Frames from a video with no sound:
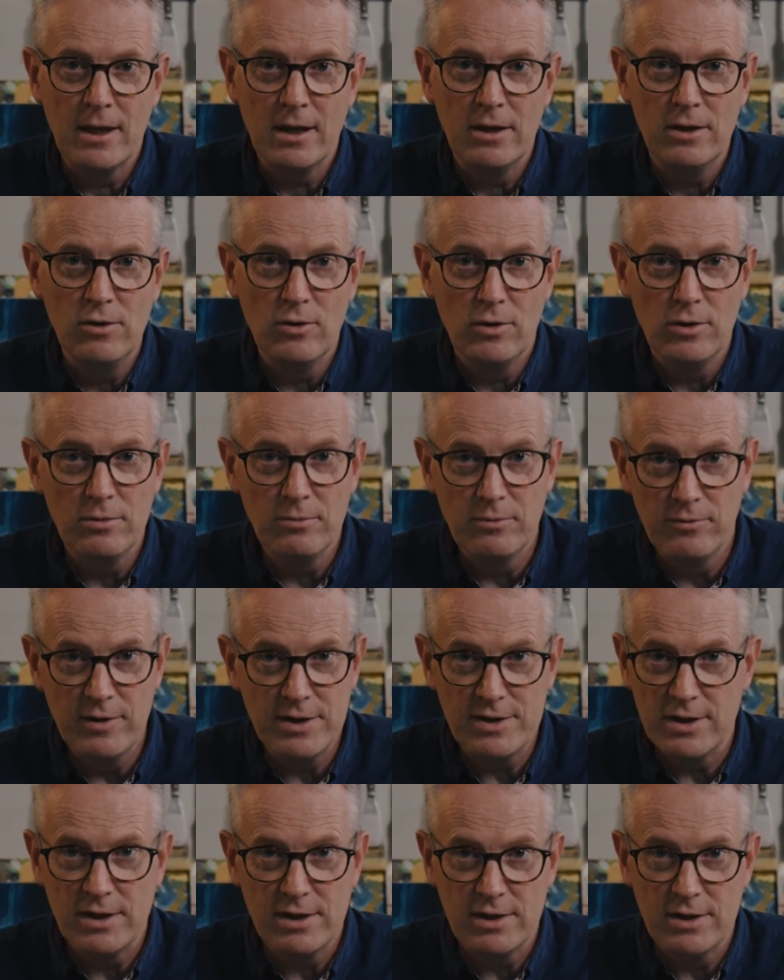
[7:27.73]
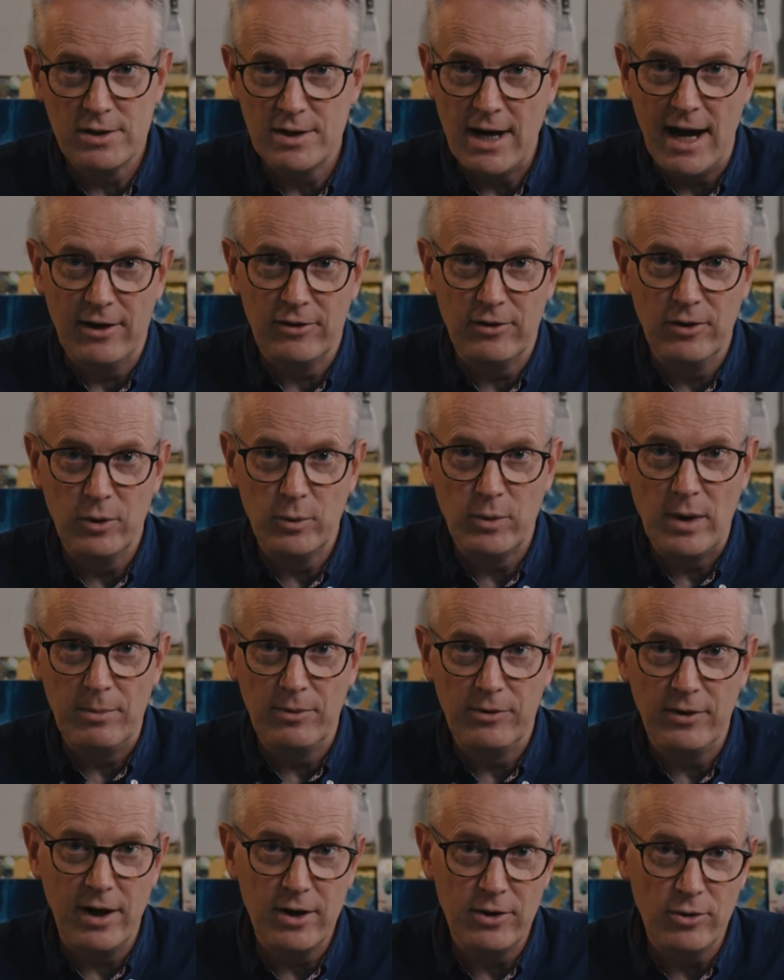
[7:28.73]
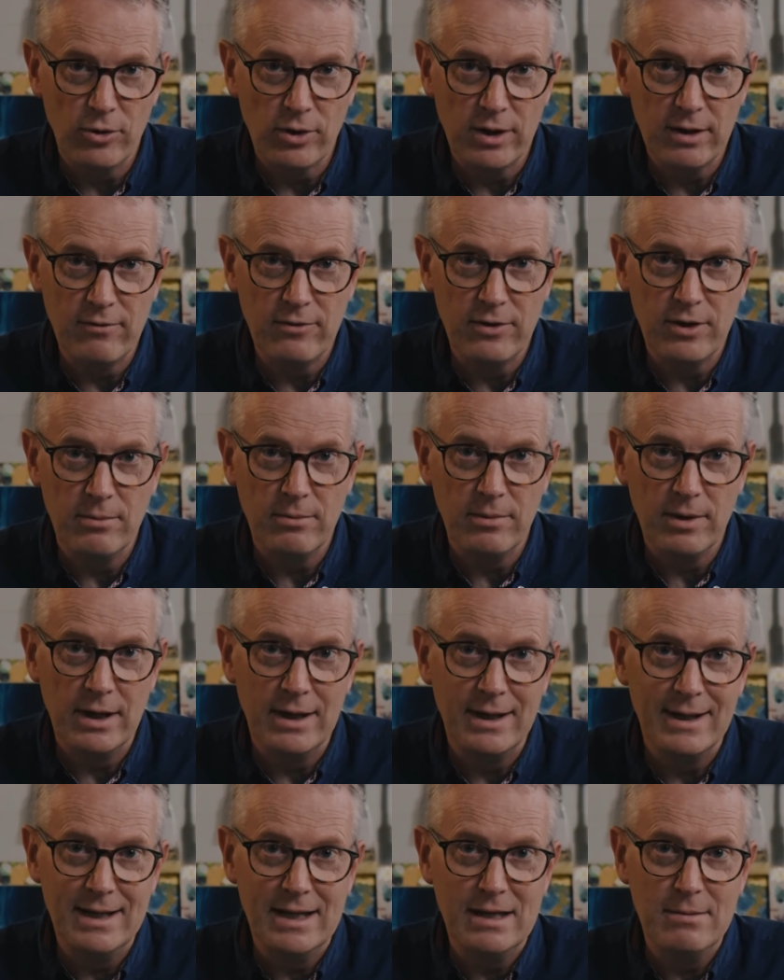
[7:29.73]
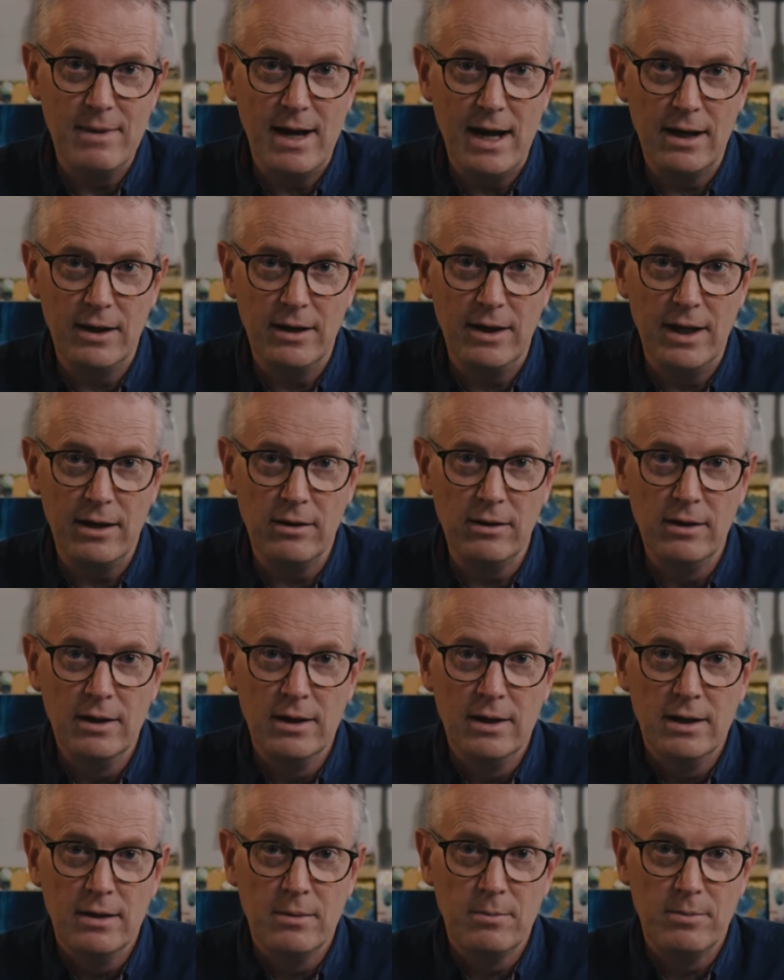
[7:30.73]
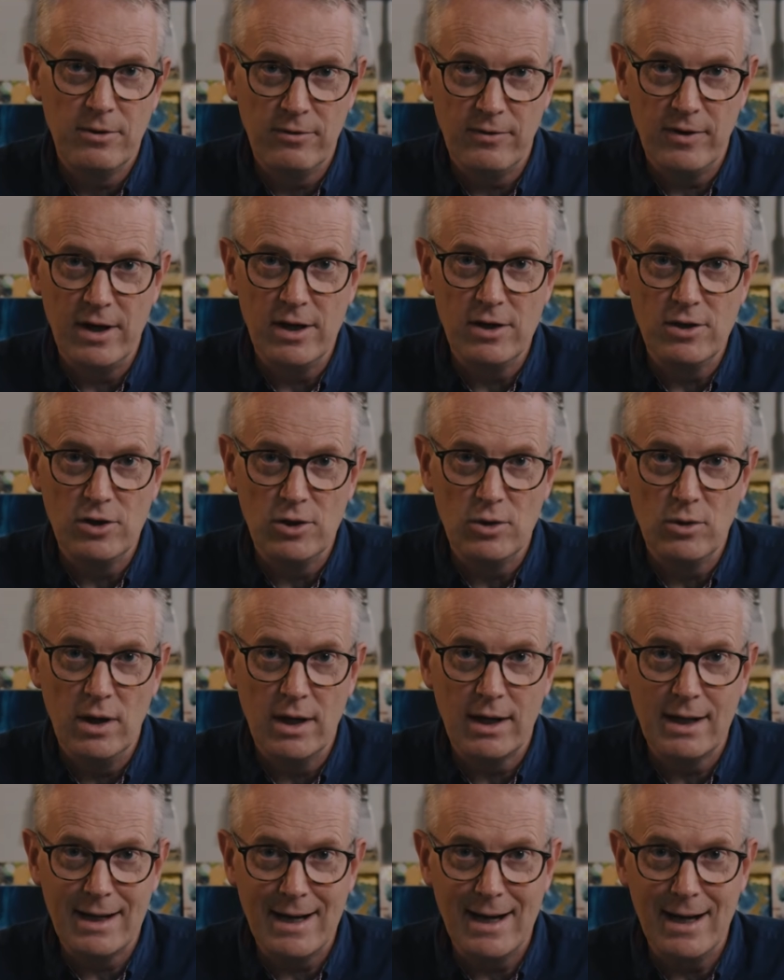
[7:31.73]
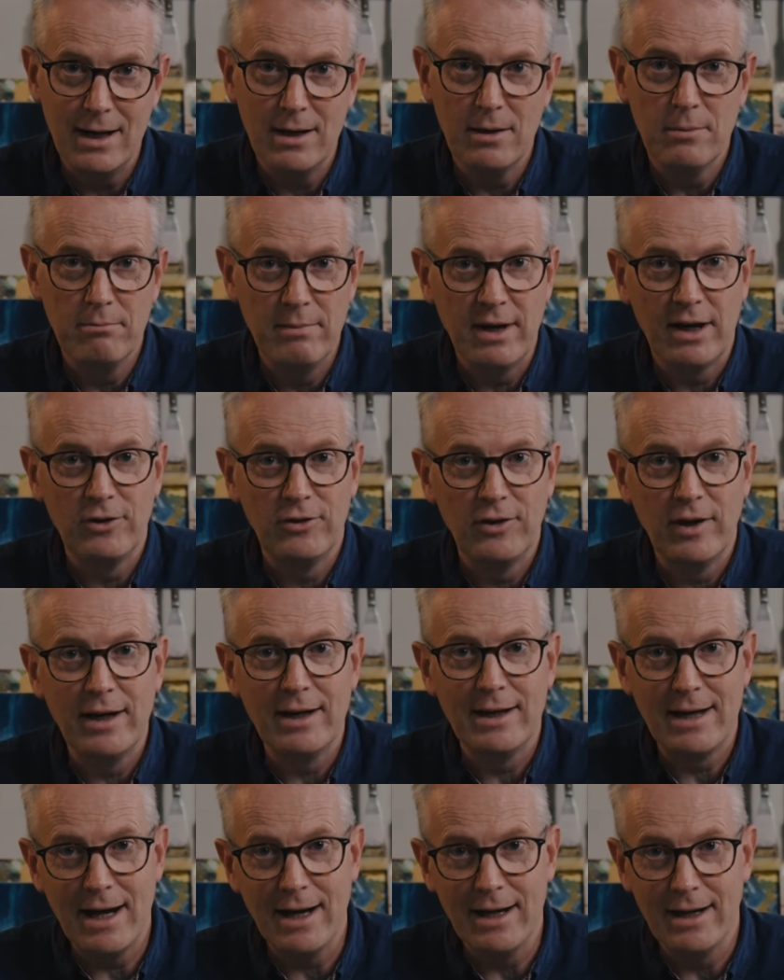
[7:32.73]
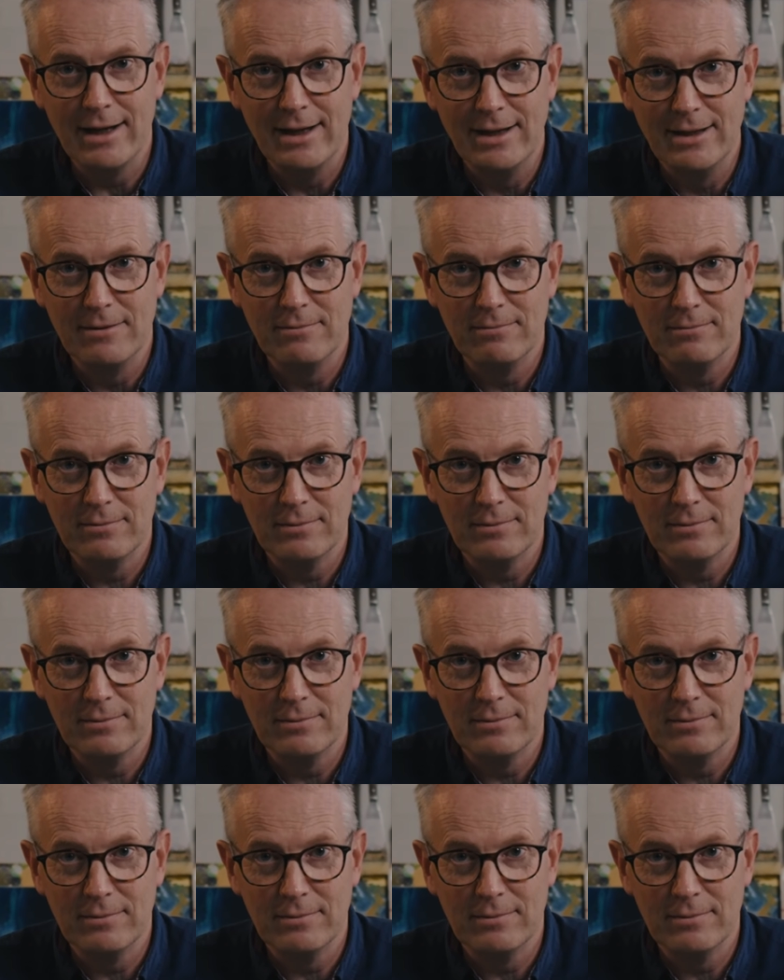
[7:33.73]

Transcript: you can visit Jackson's website or give them an email and they'll provide you a colour mixing guide.